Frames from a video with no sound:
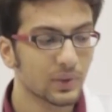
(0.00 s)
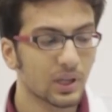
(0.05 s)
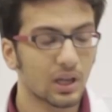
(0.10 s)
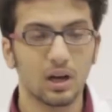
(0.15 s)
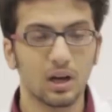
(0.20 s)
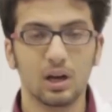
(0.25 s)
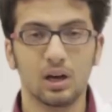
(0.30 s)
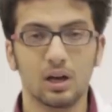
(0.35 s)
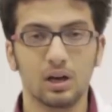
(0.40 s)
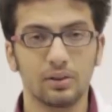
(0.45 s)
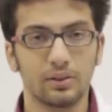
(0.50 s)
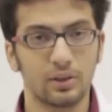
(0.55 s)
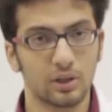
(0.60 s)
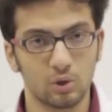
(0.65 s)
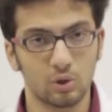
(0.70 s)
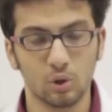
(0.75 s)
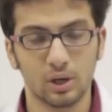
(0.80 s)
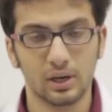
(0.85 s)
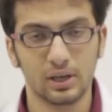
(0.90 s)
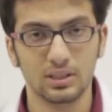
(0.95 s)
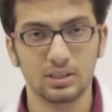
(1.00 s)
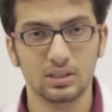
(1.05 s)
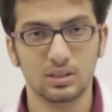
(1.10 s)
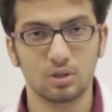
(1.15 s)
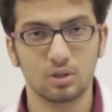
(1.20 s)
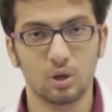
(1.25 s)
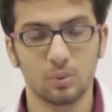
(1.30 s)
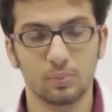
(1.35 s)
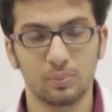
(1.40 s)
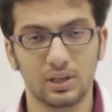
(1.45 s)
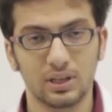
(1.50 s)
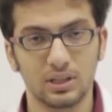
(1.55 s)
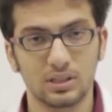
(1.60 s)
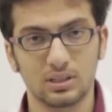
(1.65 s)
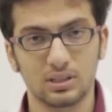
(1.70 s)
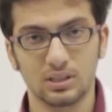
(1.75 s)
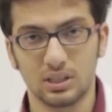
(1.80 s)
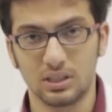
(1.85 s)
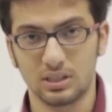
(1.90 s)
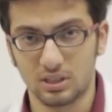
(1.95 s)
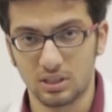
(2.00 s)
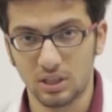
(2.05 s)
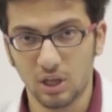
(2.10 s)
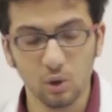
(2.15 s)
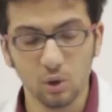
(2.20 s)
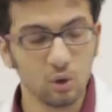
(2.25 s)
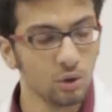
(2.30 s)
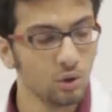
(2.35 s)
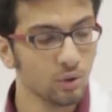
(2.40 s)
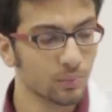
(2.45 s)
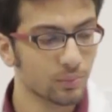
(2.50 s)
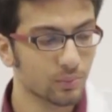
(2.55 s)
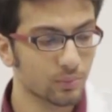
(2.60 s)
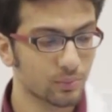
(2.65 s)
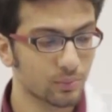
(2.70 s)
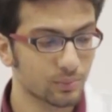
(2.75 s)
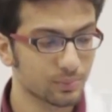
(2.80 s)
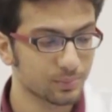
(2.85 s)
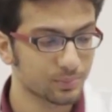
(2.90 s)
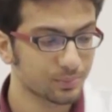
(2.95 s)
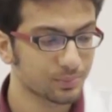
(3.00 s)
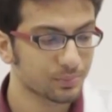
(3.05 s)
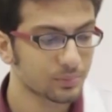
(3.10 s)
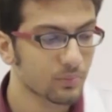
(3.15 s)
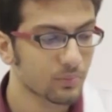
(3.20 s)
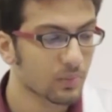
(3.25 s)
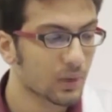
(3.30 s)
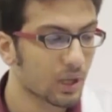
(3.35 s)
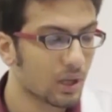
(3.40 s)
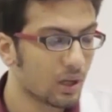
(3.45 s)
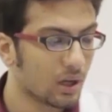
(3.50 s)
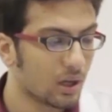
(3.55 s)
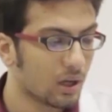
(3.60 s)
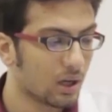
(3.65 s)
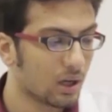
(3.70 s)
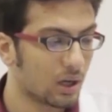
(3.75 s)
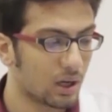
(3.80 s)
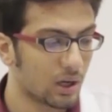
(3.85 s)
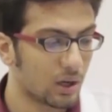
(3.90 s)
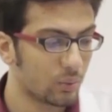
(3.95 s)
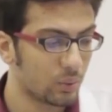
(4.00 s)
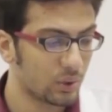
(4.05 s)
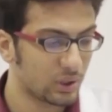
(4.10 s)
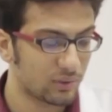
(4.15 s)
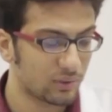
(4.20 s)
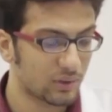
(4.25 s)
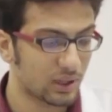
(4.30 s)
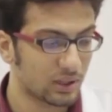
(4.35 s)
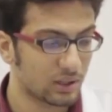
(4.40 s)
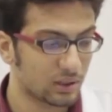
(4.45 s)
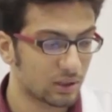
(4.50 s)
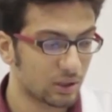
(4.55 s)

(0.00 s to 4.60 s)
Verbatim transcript: uh, the QRS complex is narrow. Uh, we divide it